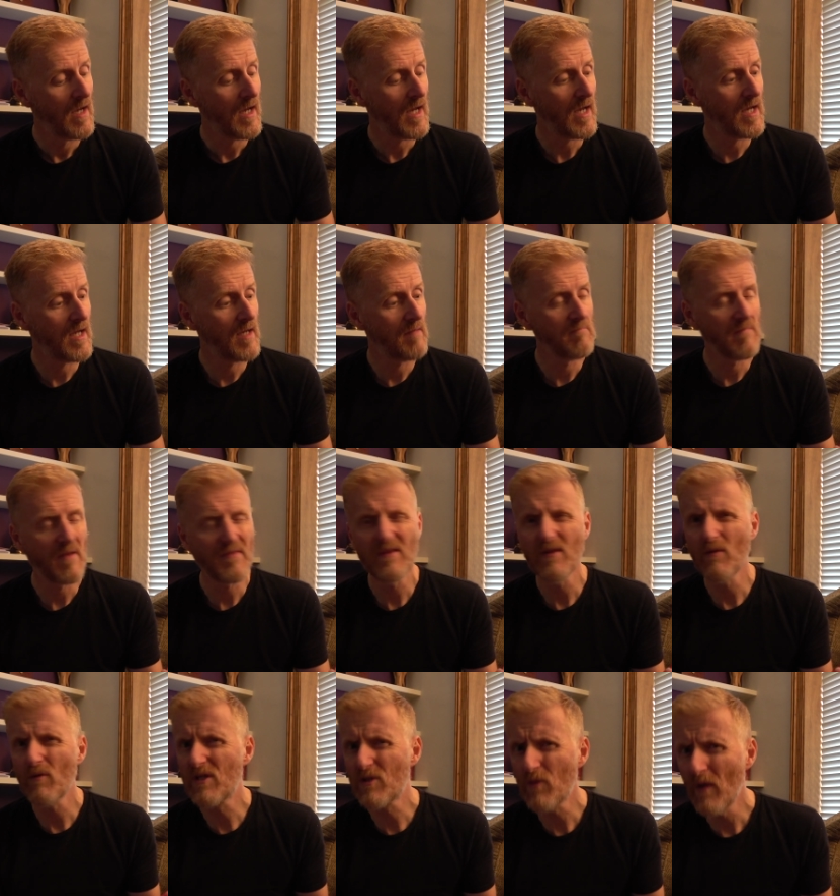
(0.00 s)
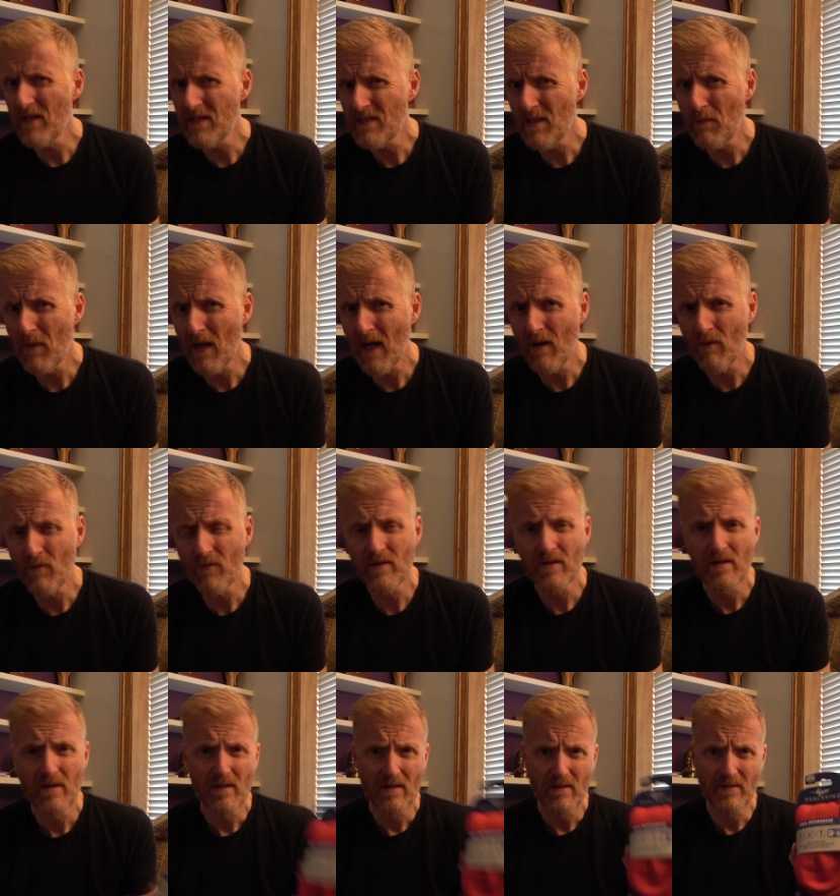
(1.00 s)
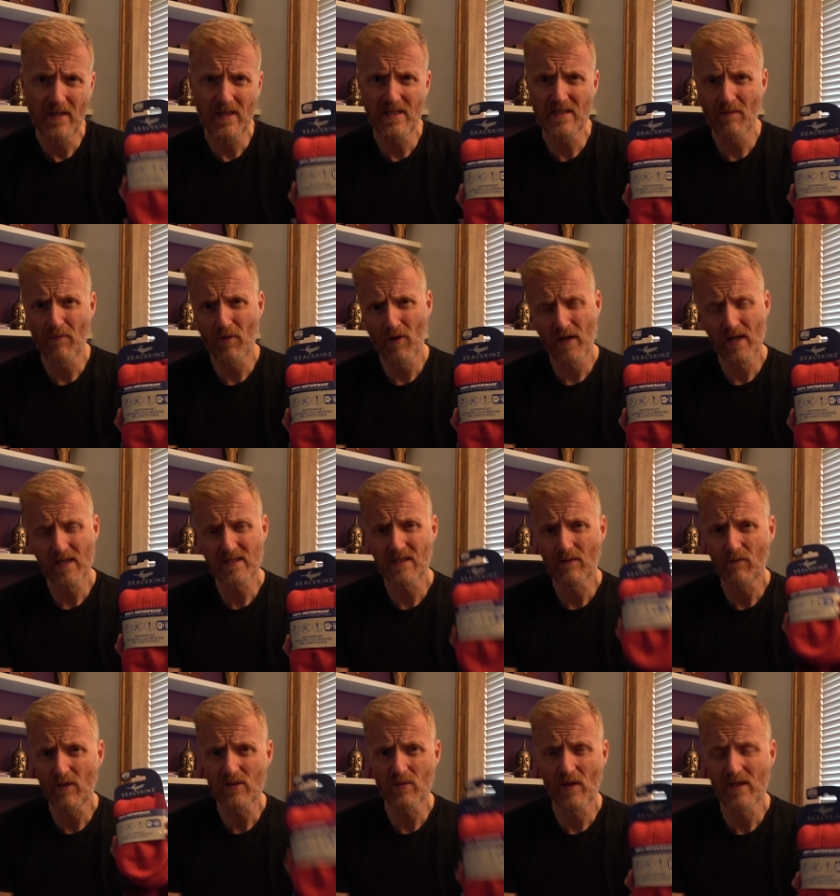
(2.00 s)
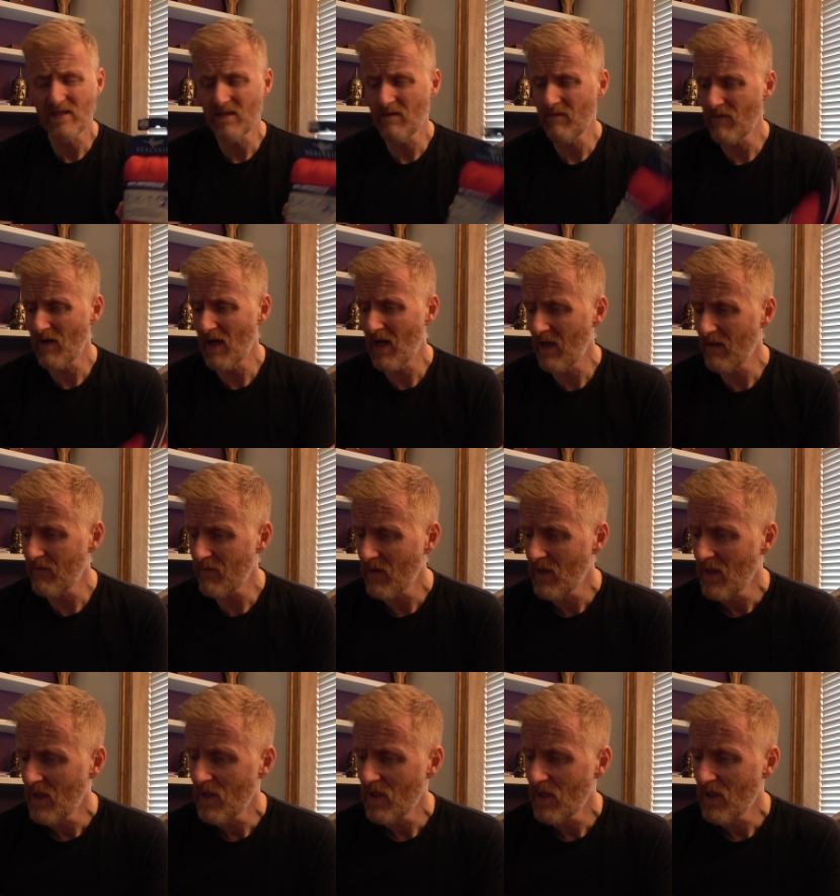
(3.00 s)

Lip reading: I think they were £20. These I bought yesterday were £25.